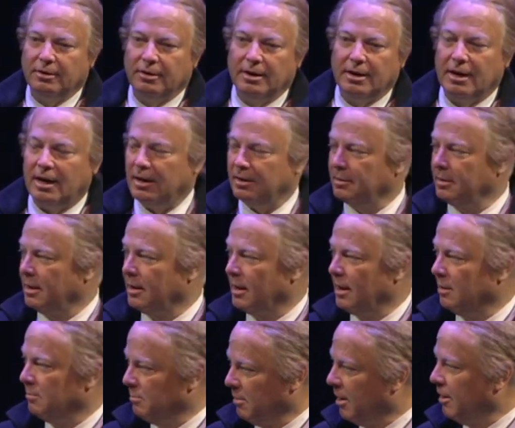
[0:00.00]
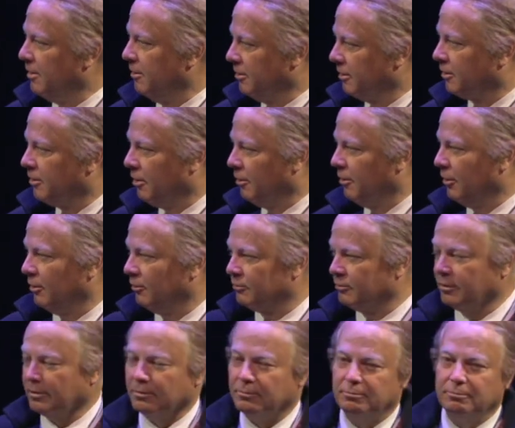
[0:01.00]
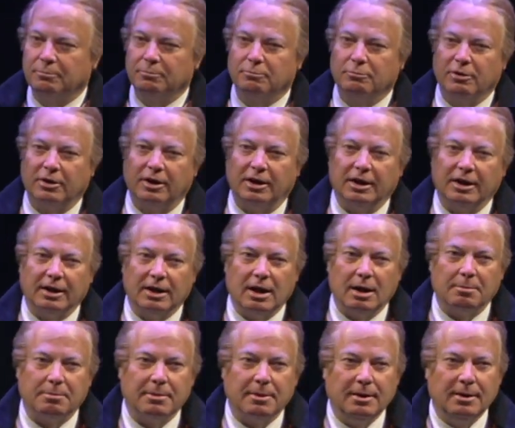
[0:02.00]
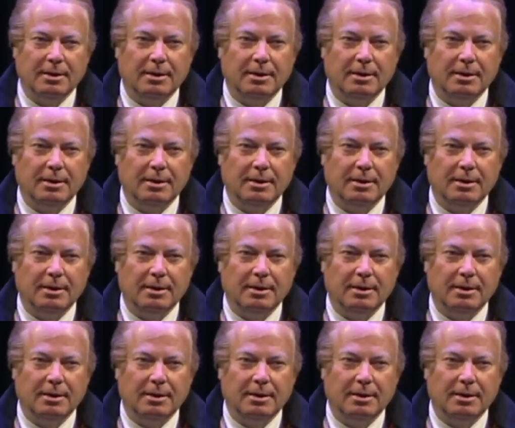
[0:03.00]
and I admire your courage for bringing it up.